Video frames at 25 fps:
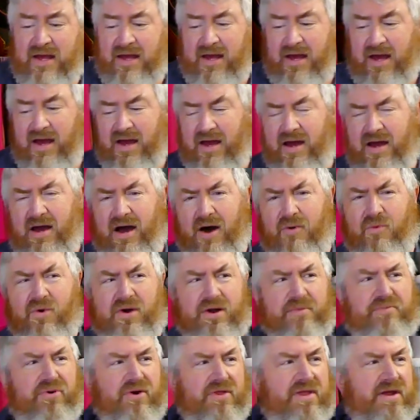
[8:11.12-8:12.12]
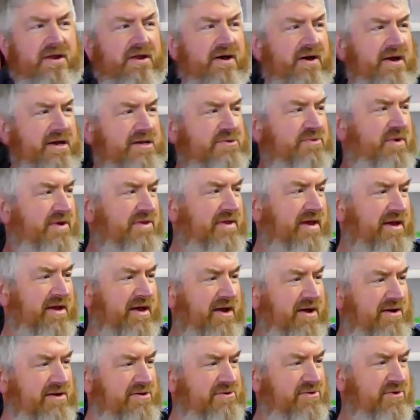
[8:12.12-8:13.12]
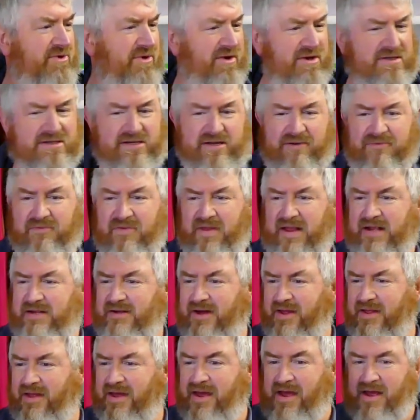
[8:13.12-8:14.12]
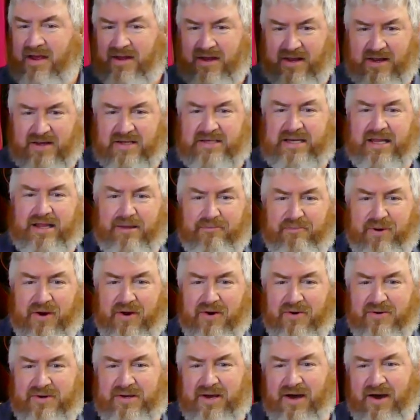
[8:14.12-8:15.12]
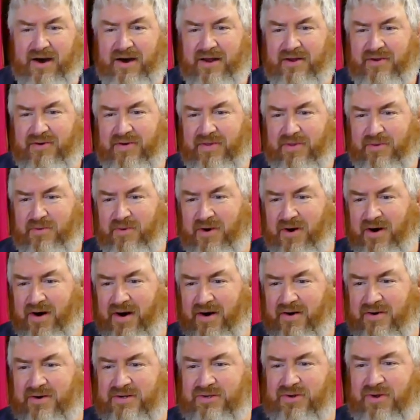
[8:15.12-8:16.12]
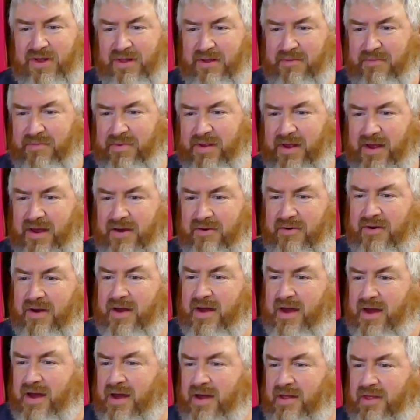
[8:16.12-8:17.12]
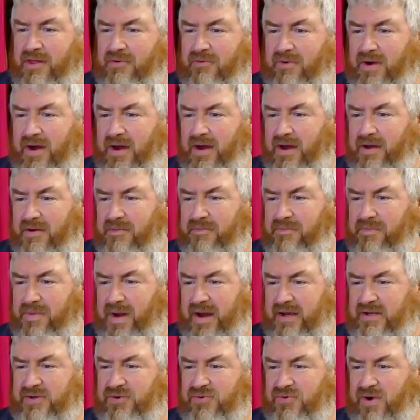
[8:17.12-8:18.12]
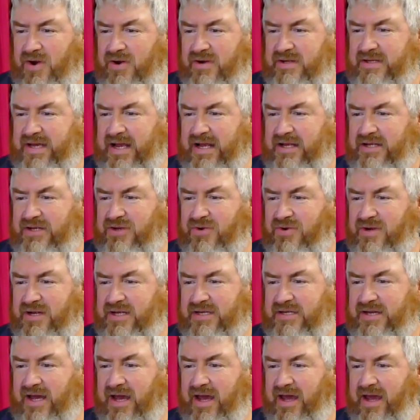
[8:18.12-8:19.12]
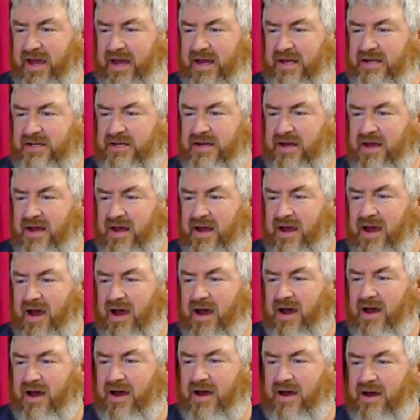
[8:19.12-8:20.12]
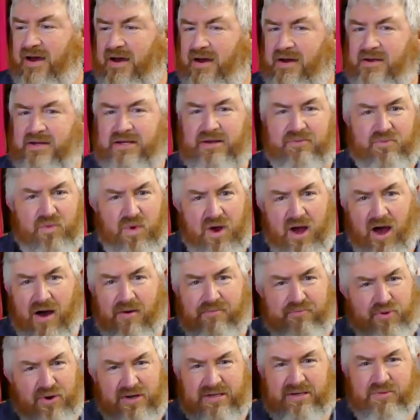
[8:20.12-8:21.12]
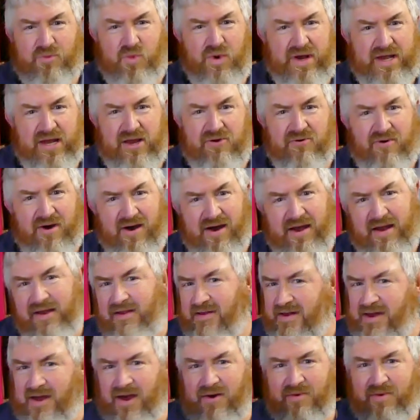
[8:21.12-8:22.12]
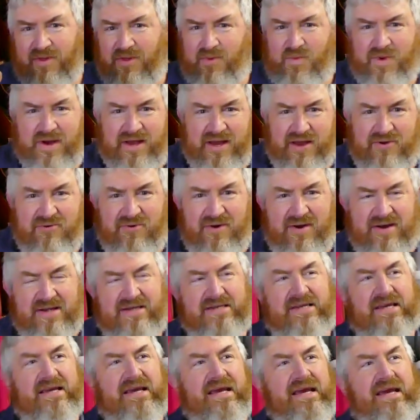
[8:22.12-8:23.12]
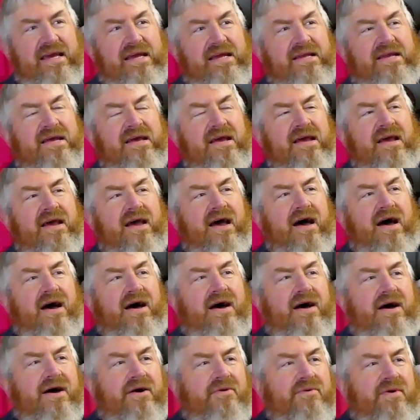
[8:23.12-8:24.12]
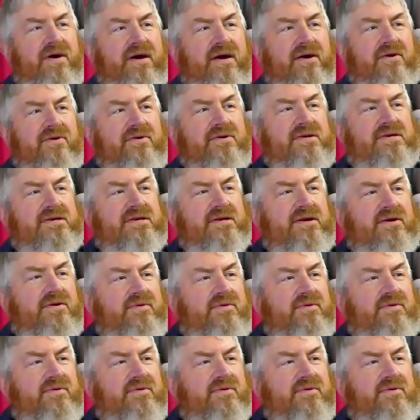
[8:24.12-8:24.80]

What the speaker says: I want to put the nice one that goes through lots of different things, like you can see the pearl tartar in the wild, so in the, you know, the basal rosette sort of stage. I put some Whittigrai and indigo with the Whittigrai seed. What else?